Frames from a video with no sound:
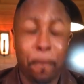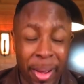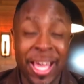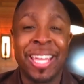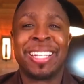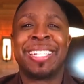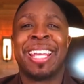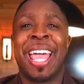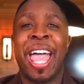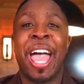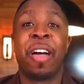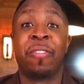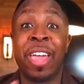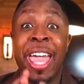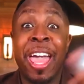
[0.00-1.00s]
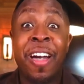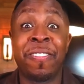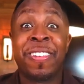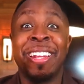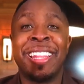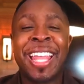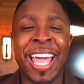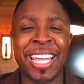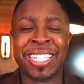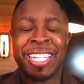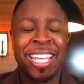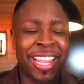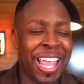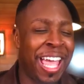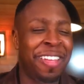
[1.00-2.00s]
but have
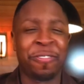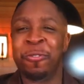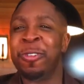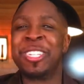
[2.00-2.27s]
everlasting life.